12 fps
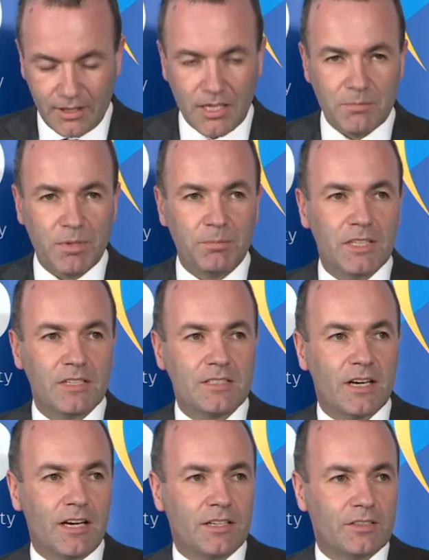EPP
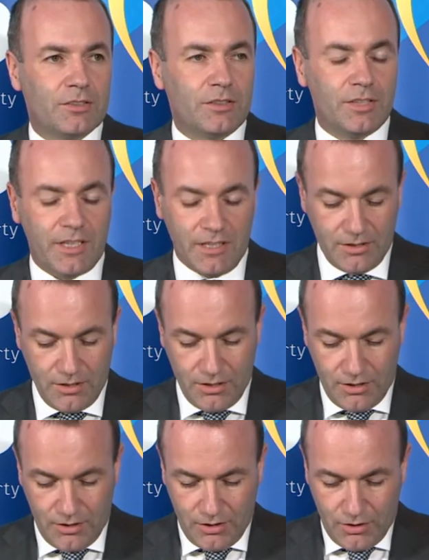decided today
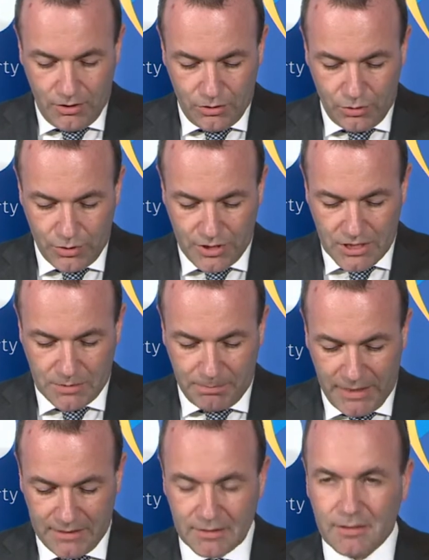to
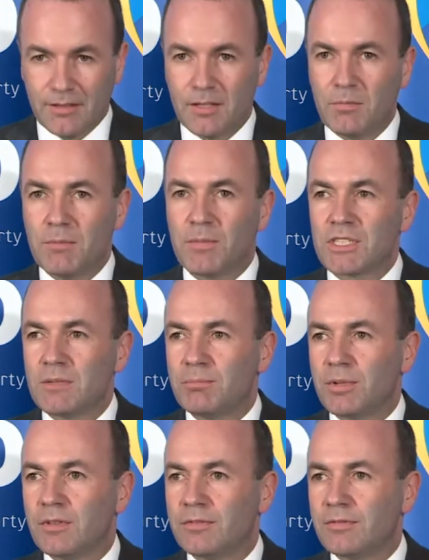suspend the membership
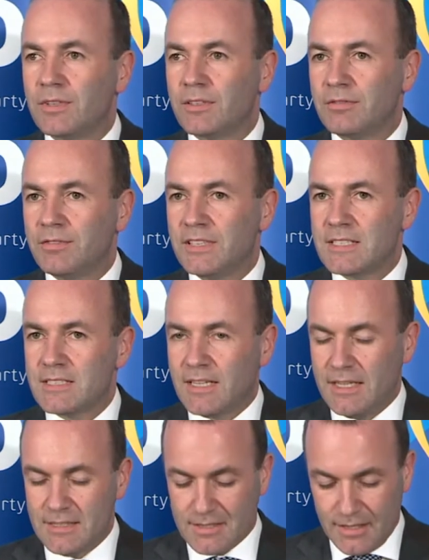of Fidesz
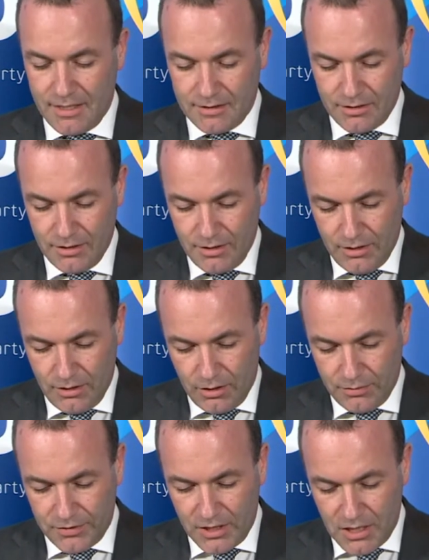inside
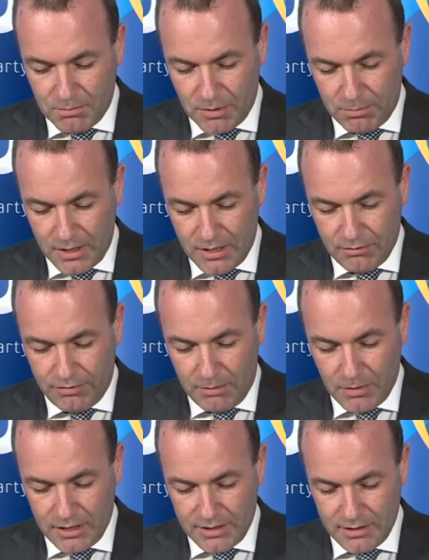of the EPP
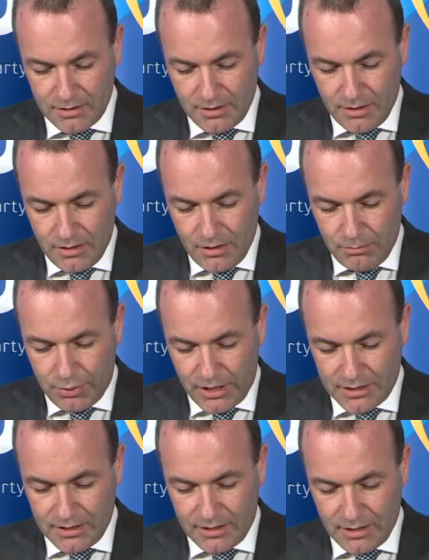family.
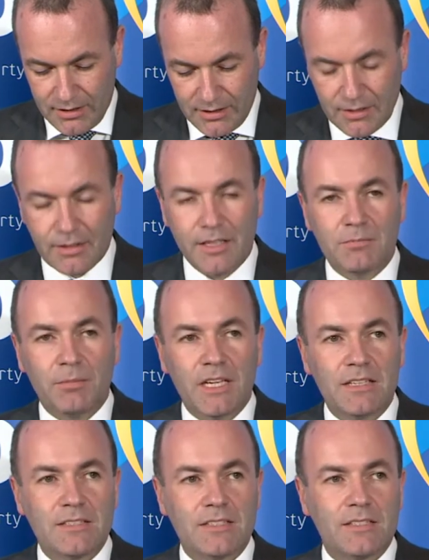Practically, that
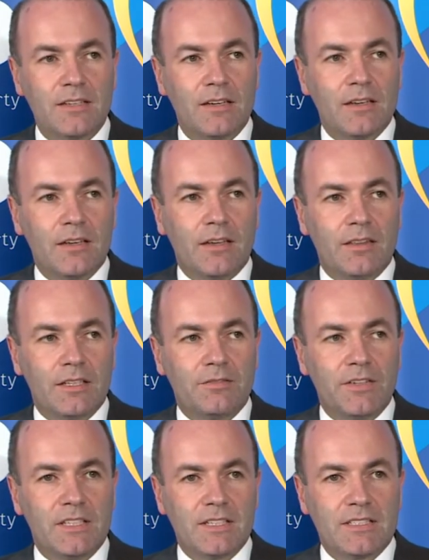means that
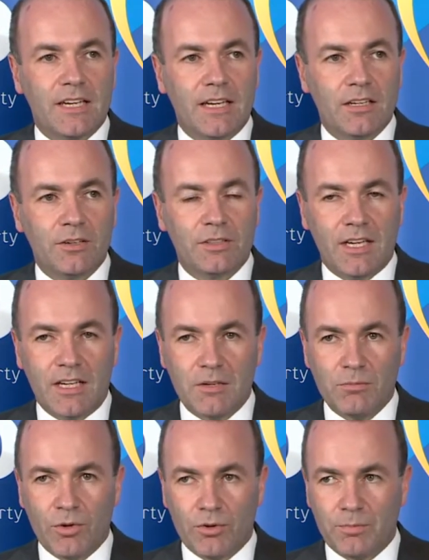Fidesz cannot
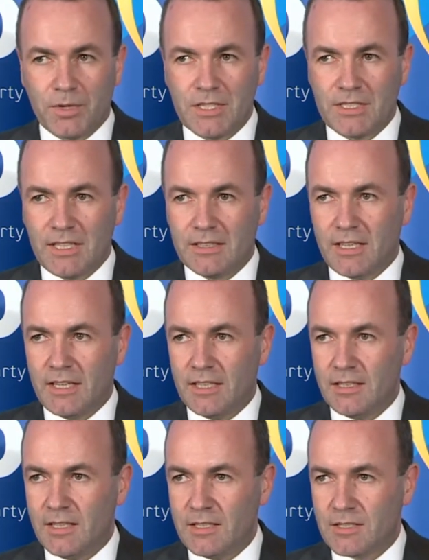anymore present
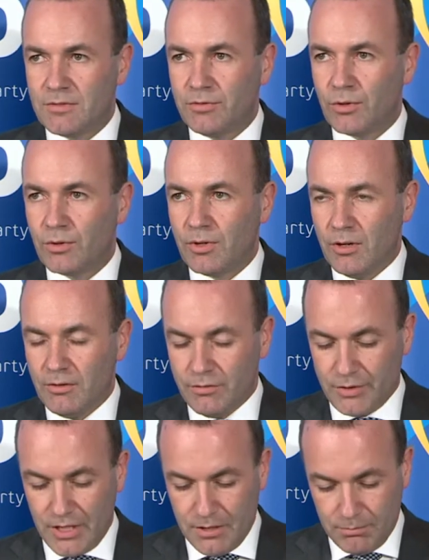candidates for
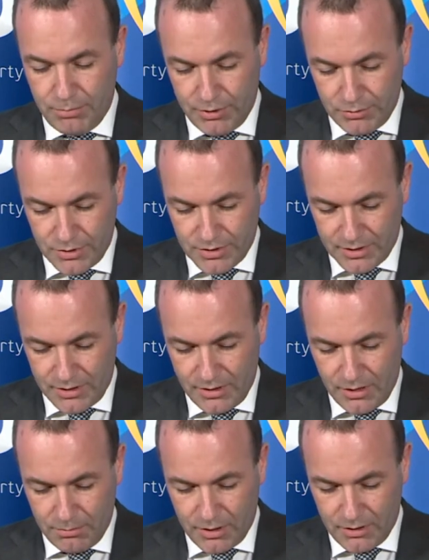free posts in
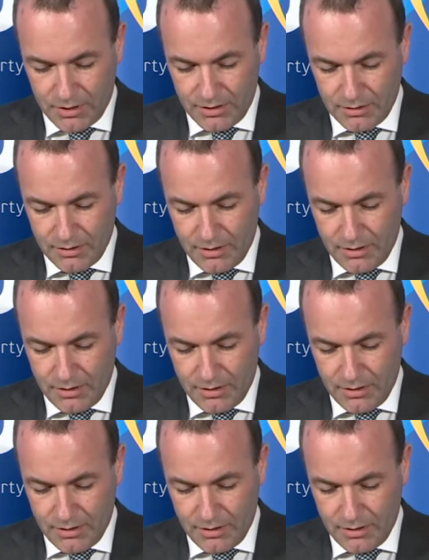the party.